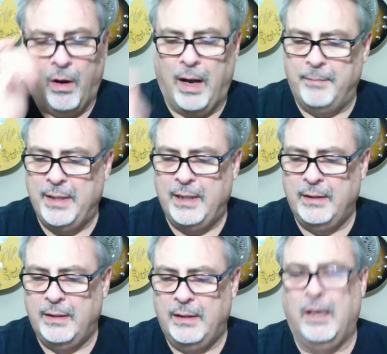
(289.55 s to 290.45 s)
I
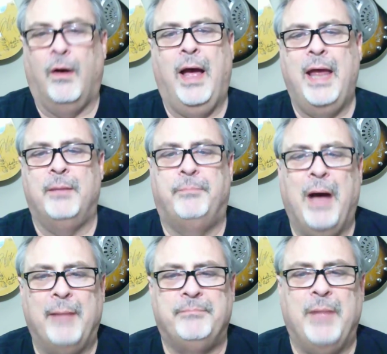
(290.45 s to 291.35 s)
mean,
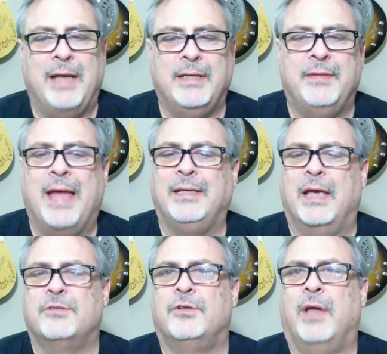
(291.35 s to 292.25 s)
I did that
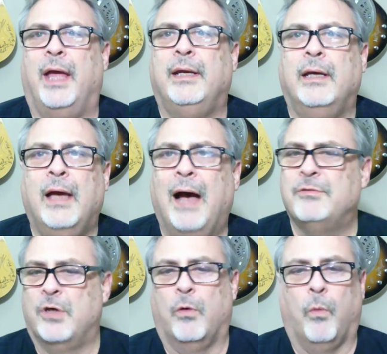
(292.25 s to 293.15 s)
yesterday. I
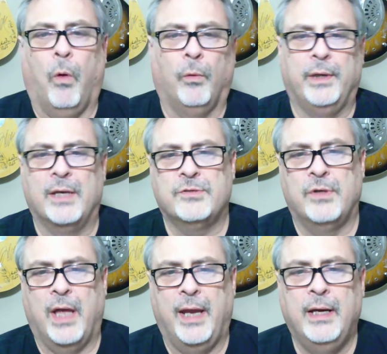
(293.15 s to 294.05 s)
was on a roll
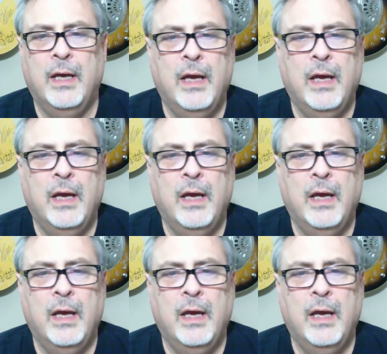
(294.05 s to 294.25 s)
yesterday.